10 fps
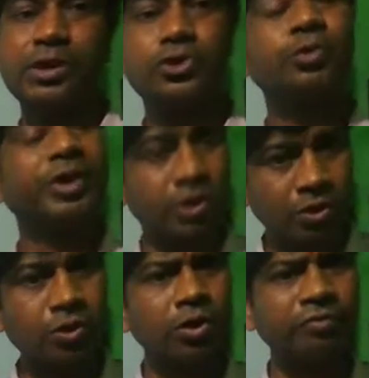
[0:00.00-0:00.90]
So we
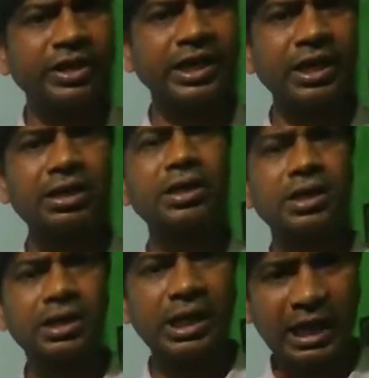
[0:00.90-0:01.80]
conclude over here.
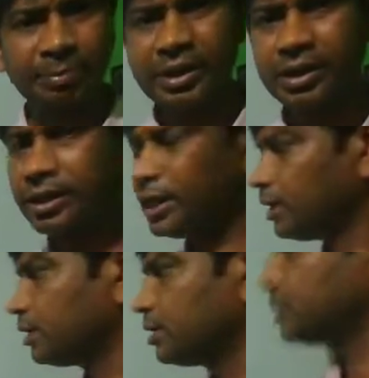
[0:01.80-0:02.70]
Happy
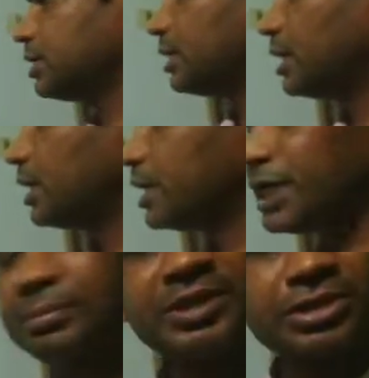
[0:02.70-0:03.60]
learning.
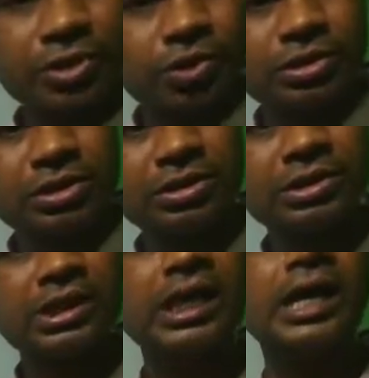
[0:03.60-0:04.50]
Keep these notes.
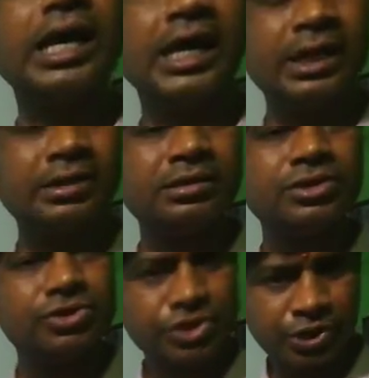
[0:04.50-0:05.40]
and
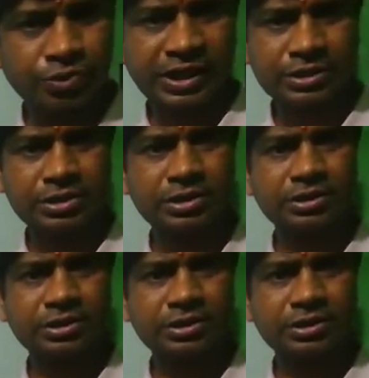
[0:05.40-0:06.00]
see you next.